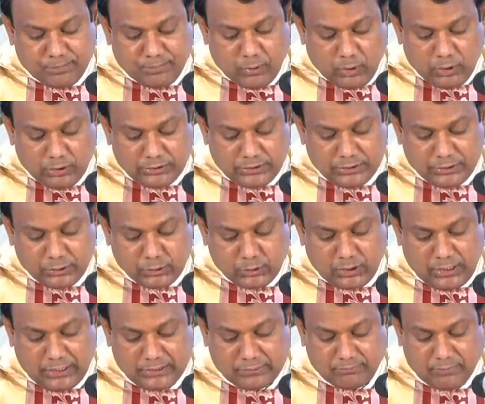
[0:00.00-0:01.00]
poured into
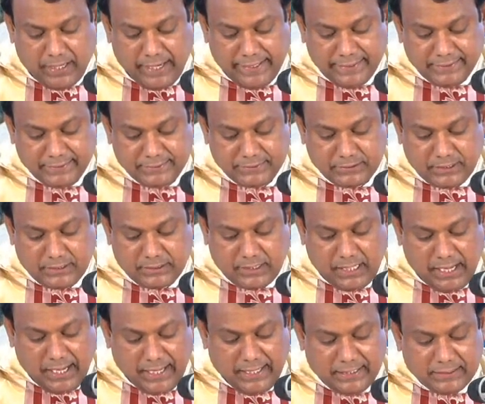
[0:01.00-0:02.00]
her mind and
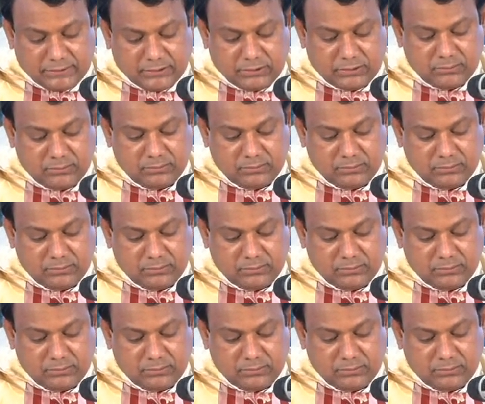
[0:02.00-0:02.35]
heart